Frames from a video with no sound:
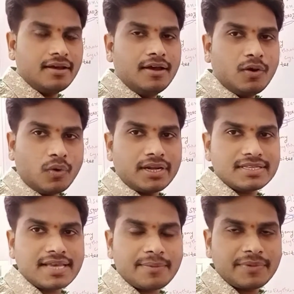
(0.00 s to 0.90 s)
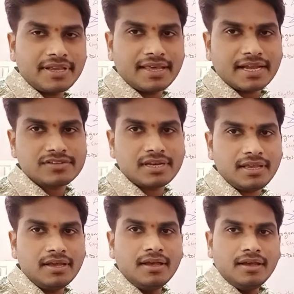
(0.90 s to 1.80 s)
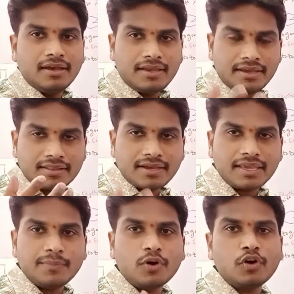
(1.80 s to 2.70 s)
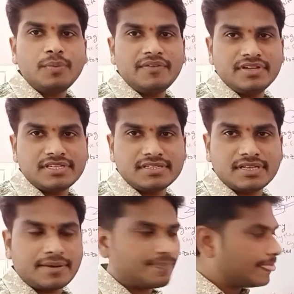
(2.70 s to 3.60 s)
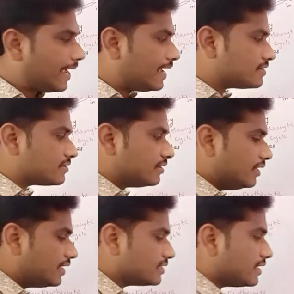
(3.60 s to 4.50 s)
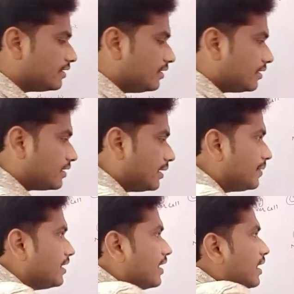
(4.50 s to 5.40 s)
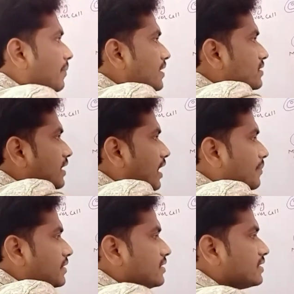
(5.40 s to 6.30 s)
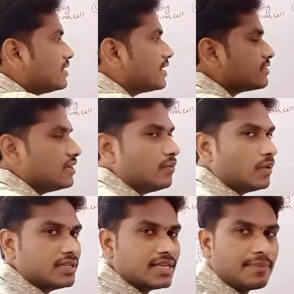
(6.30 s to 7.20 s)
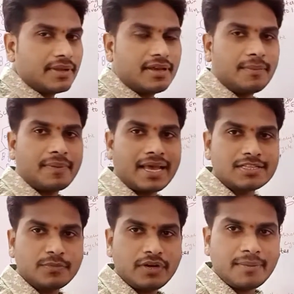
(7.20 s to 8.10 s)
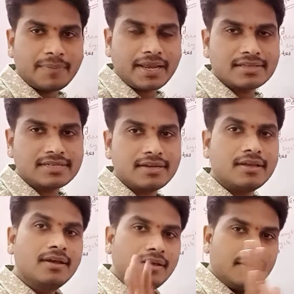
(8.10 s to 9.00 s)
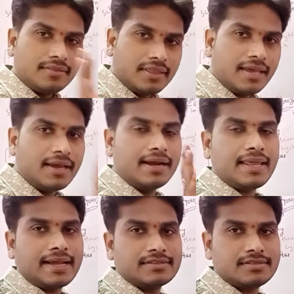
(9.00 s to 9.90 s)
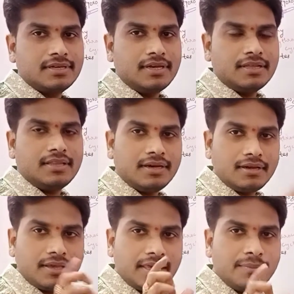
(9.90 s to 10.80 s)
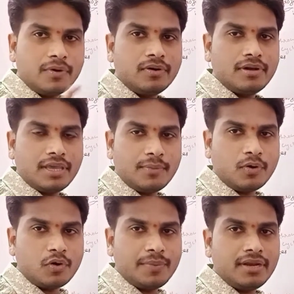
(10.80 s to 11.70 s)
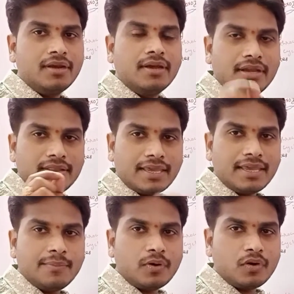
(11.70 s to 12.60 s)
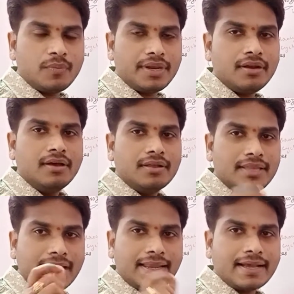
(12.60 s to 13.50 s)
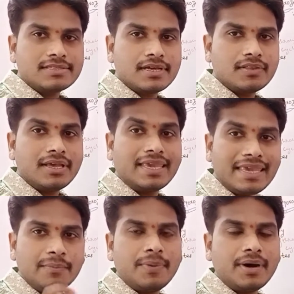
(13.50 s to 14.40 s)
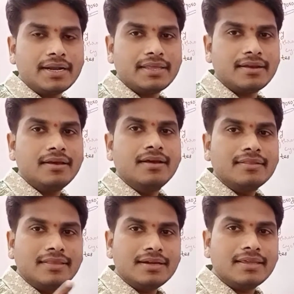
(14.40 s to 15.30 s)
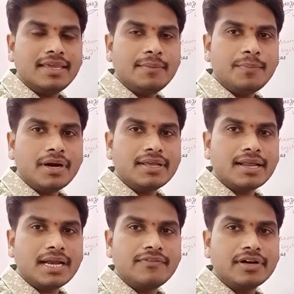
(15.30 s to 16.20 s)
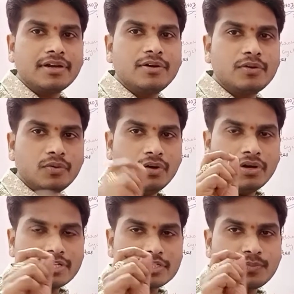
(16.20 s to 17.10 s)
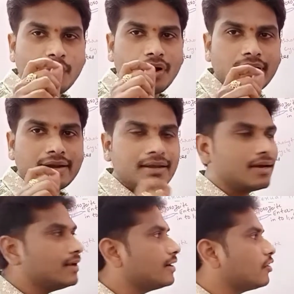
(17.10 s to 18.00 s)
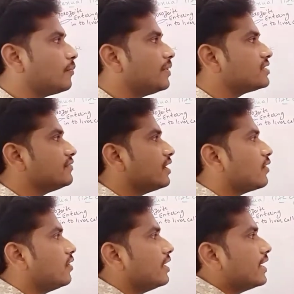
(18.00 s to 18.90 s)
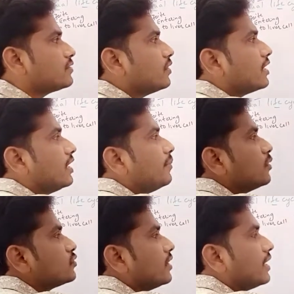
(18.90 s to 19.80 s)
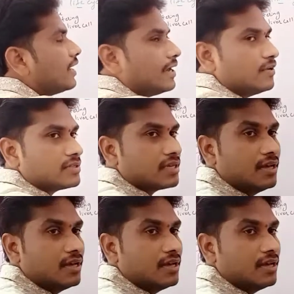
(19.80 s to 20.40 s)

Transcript: What is happening here actually? Here the hemoglobin which is there, as it is completely taking place in the RBC cells actually, what is happening here? Plasmodium parasite, they attacks the hemoglobin. In the hemoglobin, they attacks on the heme part here. That heme part are converted into small red colored droplets we are calling as what? Hemozoin granules.